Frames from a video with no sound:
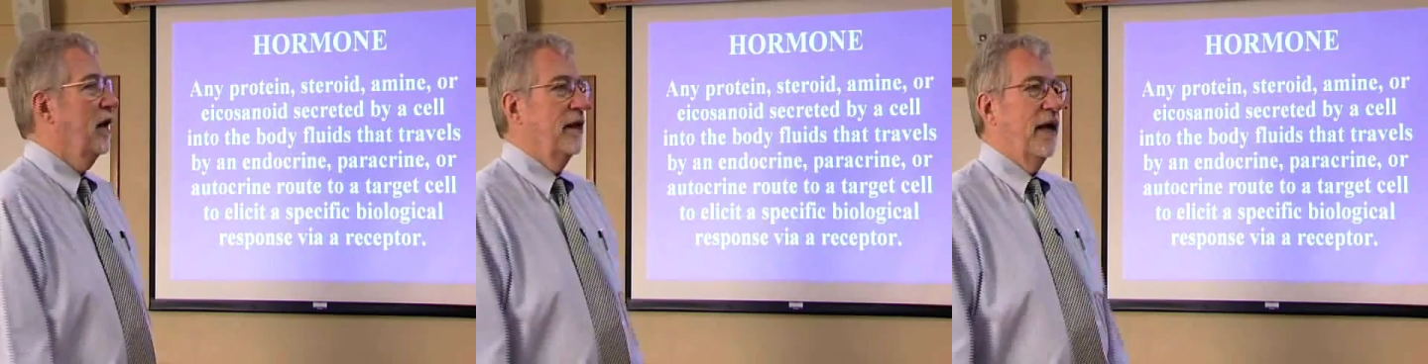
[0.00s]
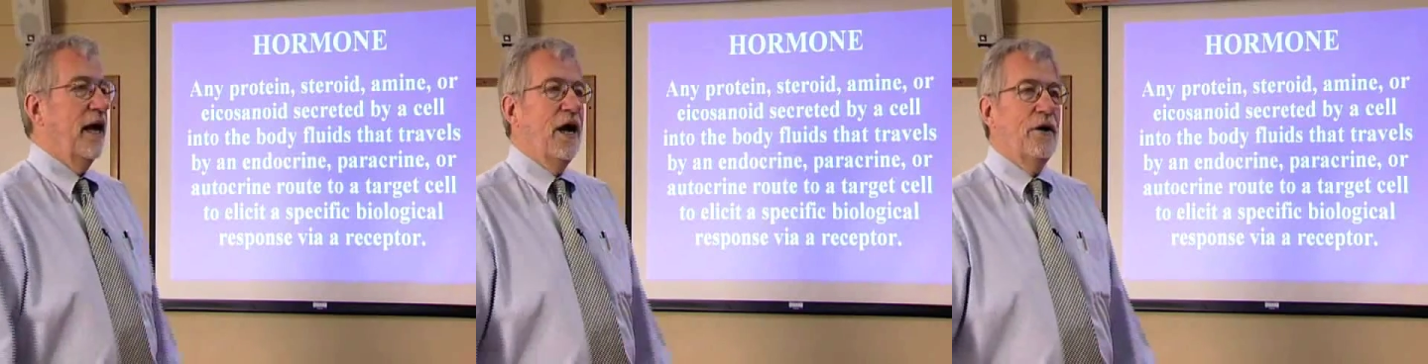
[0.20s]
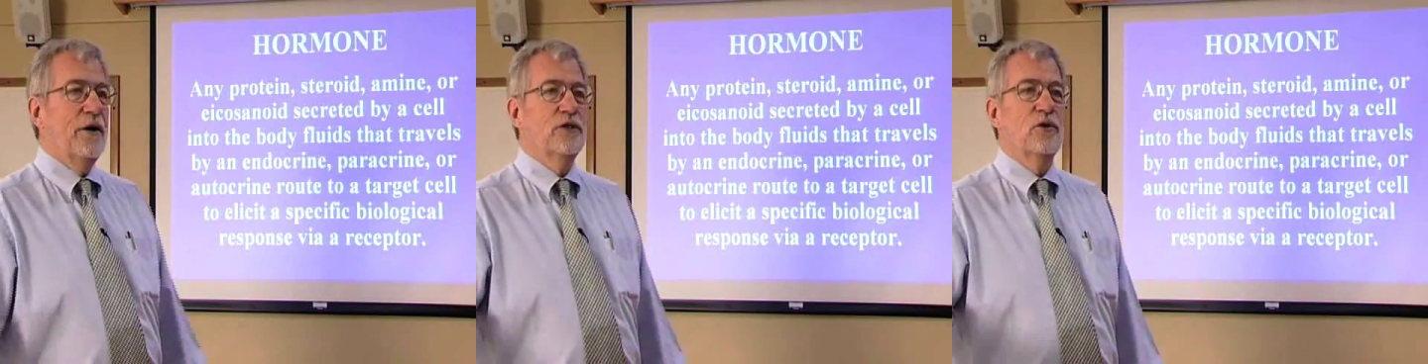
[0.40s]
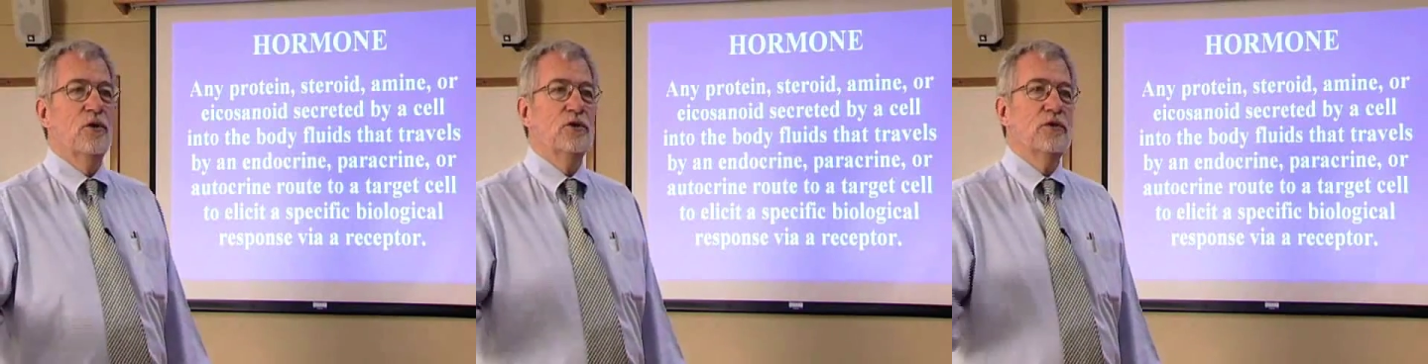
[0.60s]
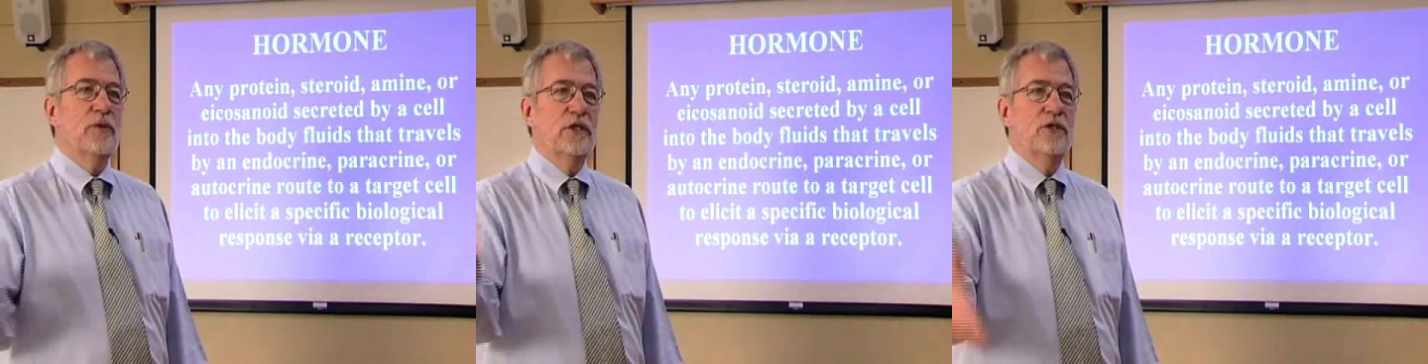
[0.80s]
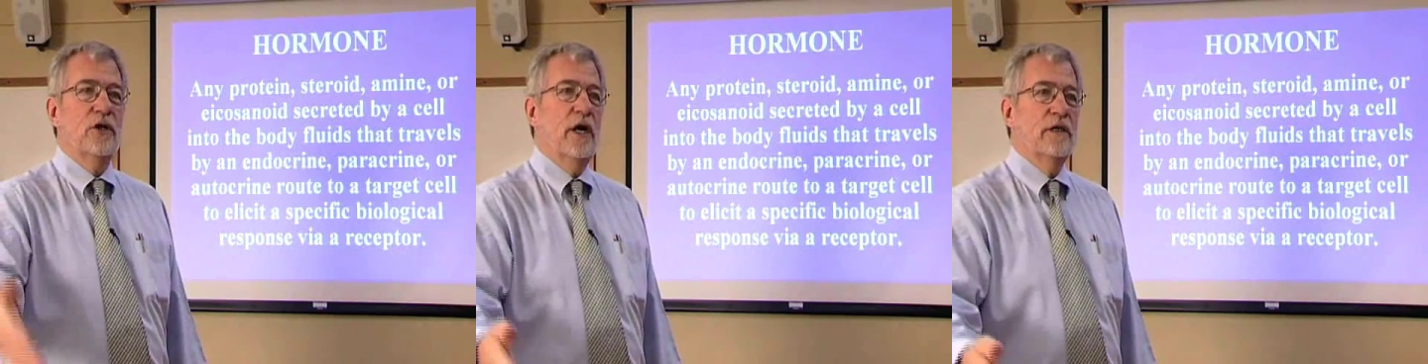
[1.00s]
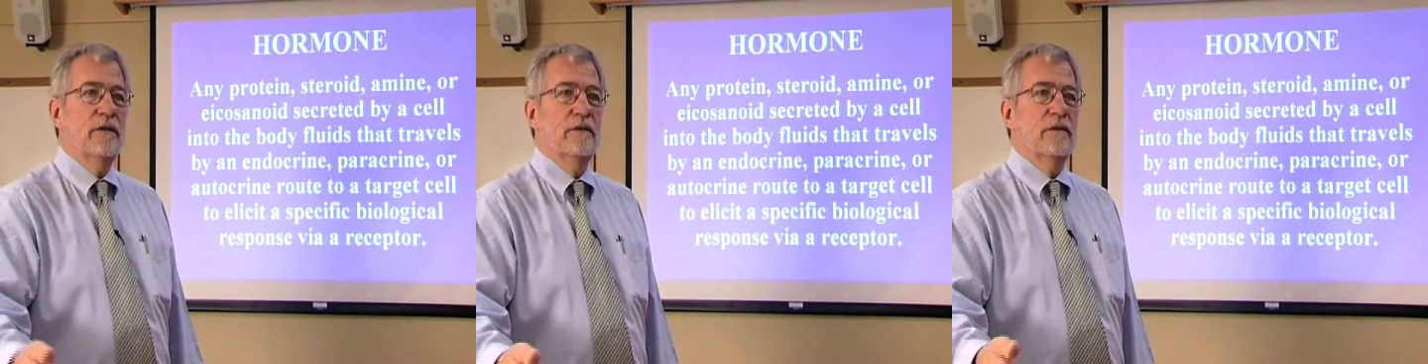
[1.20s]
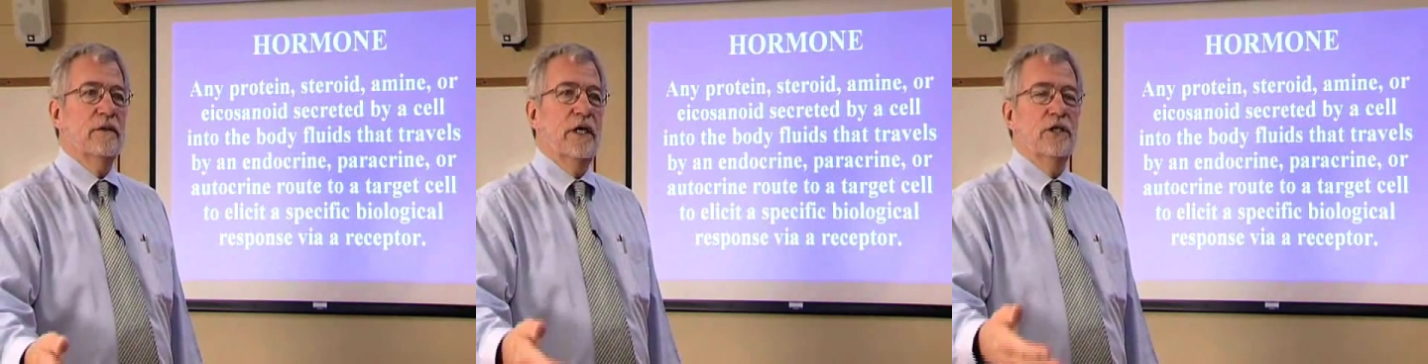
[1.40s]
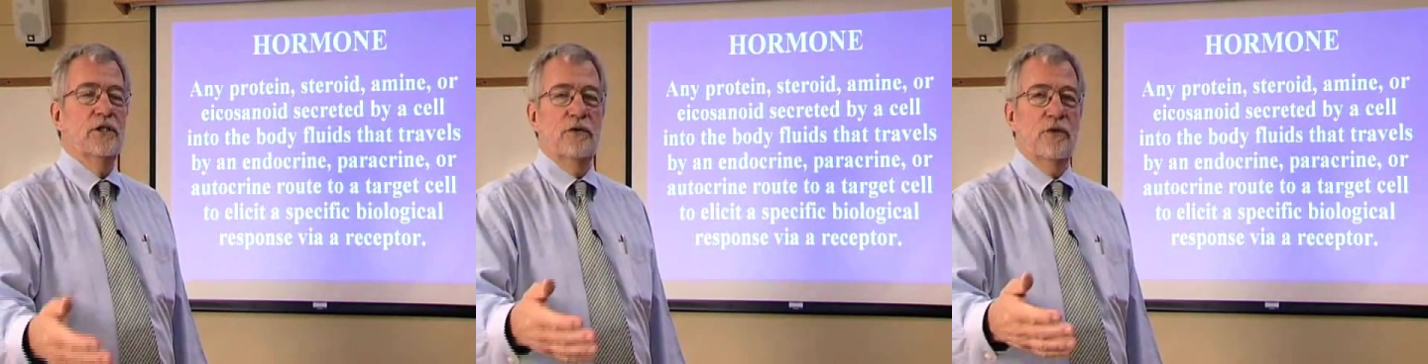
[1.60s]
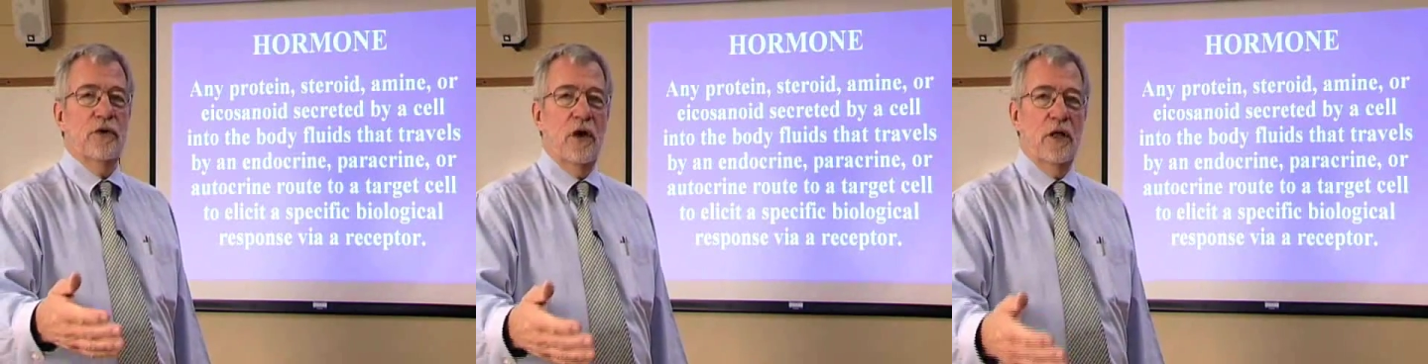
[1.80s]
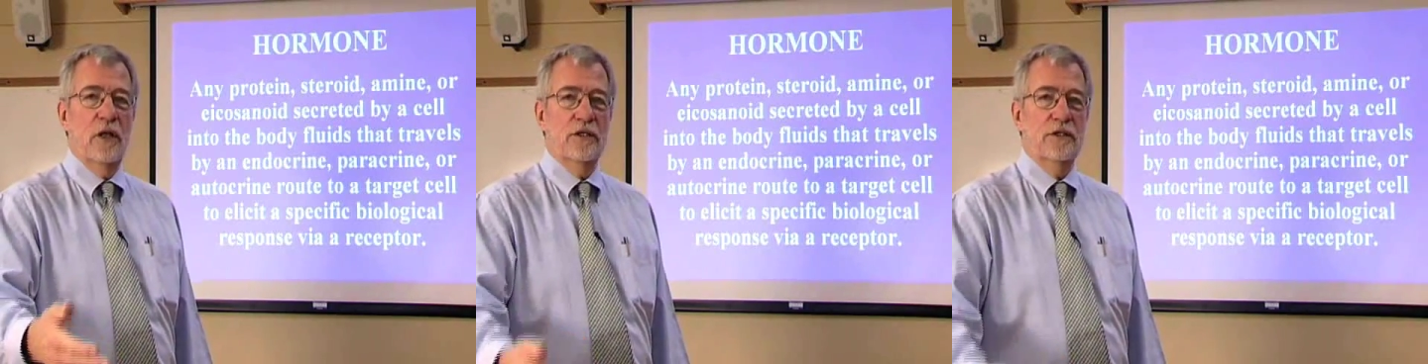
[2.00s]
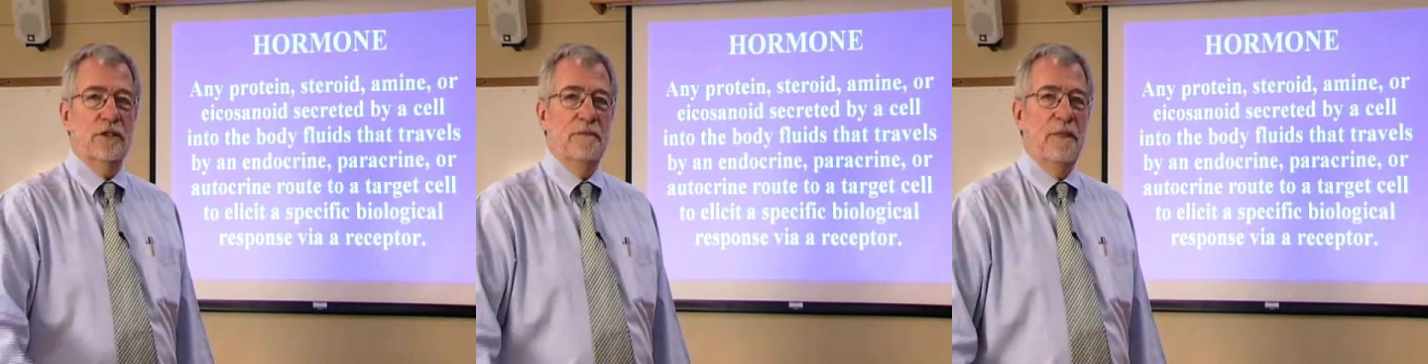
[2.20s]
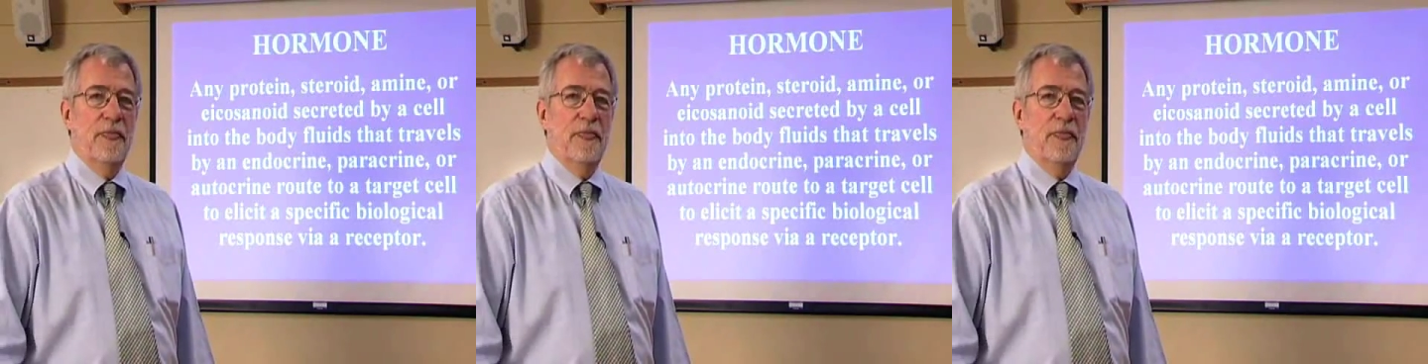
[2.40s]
Now, I told you I taught endocrinology.